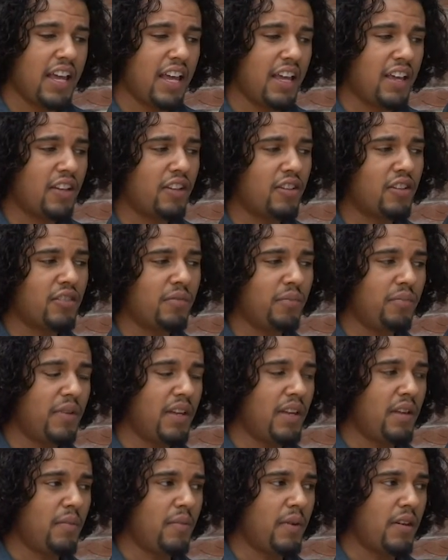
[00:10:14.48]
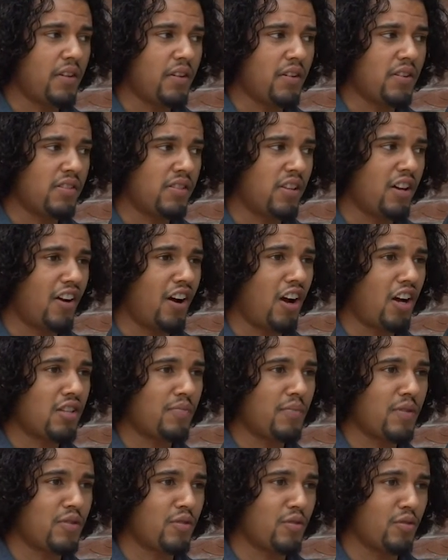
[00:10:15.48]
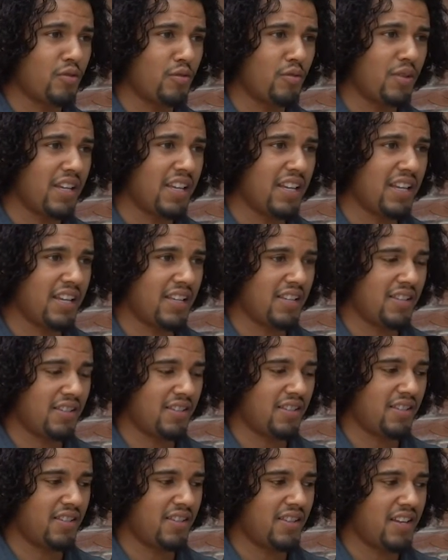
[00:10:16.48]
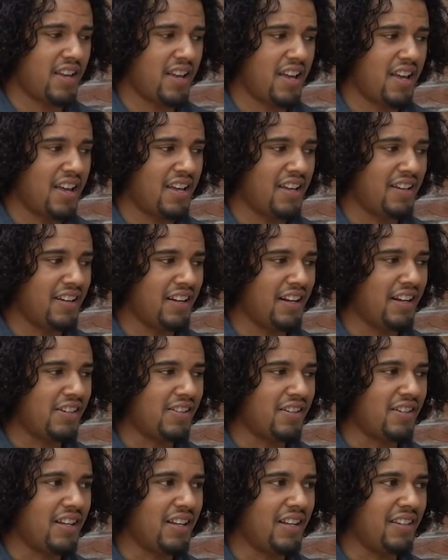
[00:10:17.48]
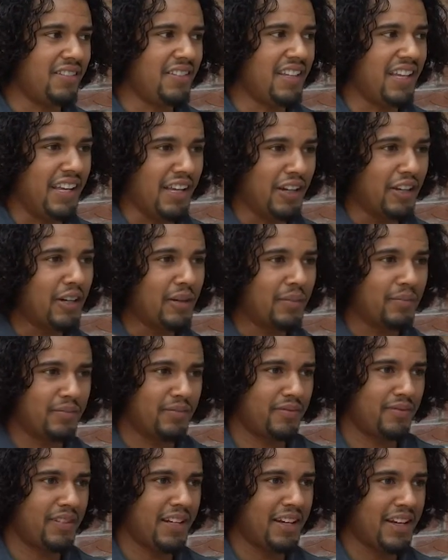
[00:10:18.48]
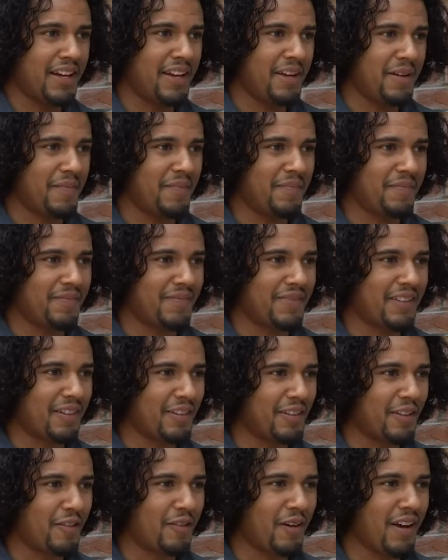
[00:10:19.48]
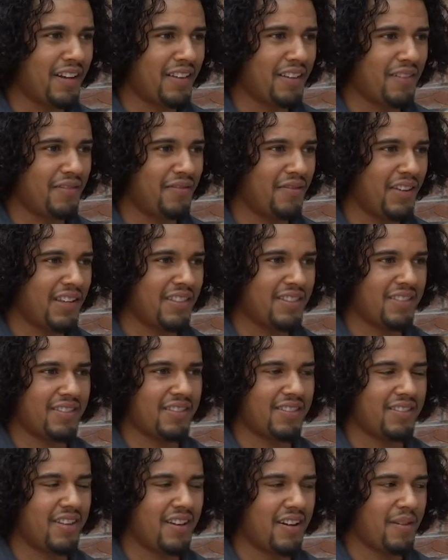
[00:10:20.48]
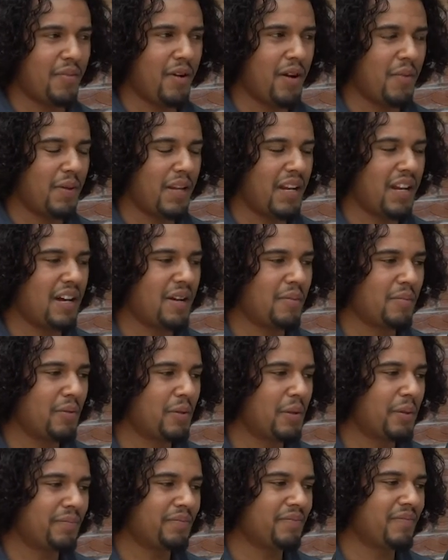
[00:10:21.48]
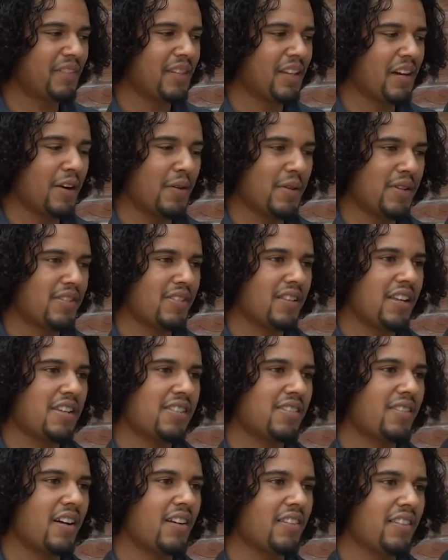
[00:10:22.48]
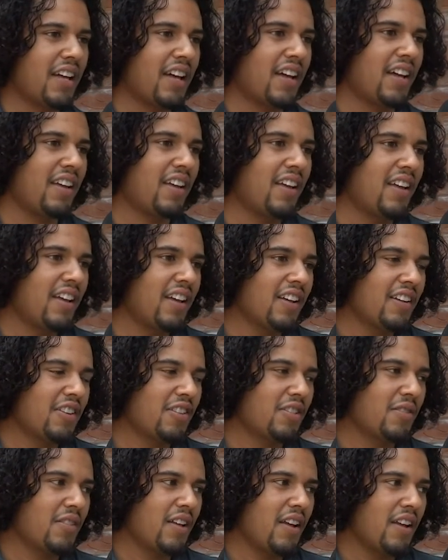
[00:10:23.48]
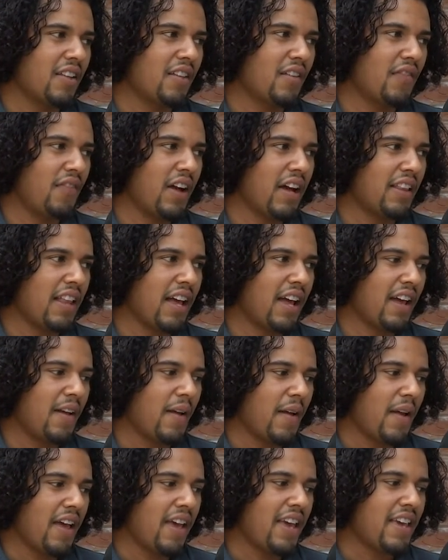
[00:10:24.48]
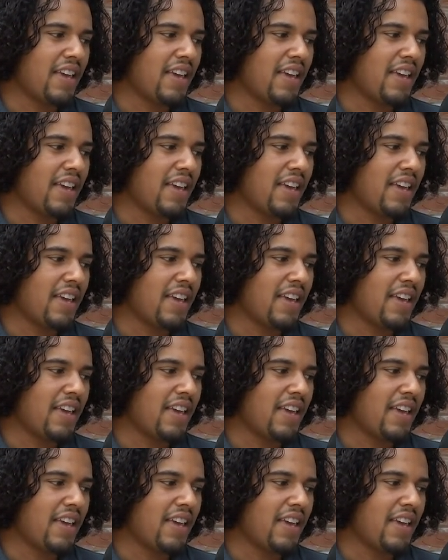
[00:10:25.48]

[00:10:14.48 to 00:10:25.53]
it could be because the hospital is literally digging up on the ground and things start popping out. But no, it's not that. Just the fact that